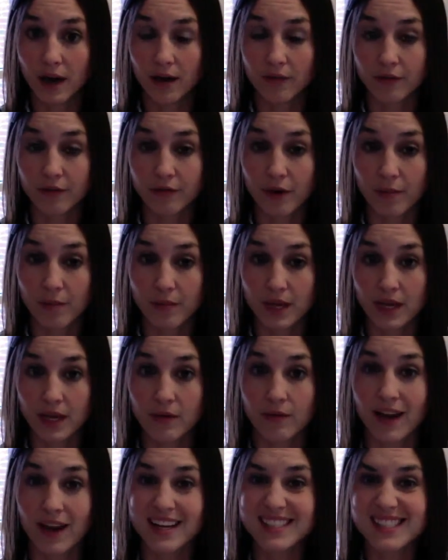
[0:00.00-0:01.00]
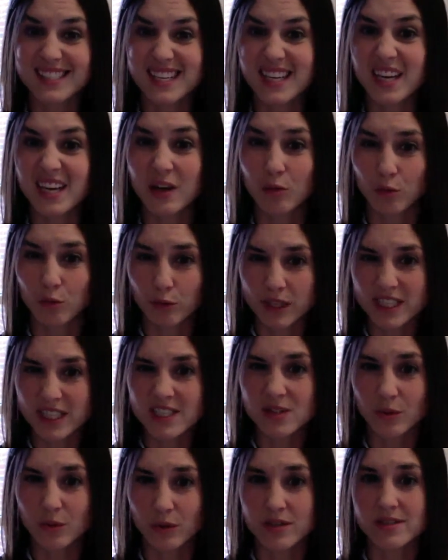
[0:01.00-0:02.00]
from me, right? Seeking
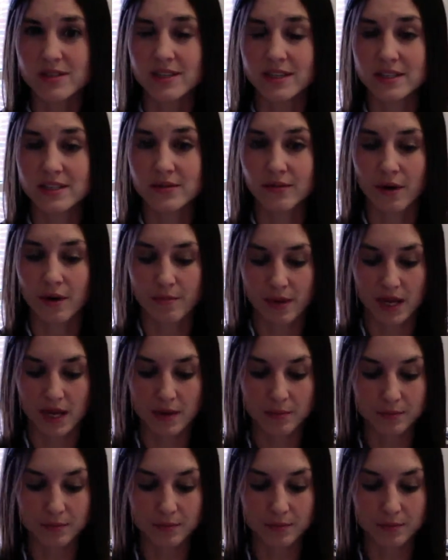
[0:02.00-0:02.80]
resources from me.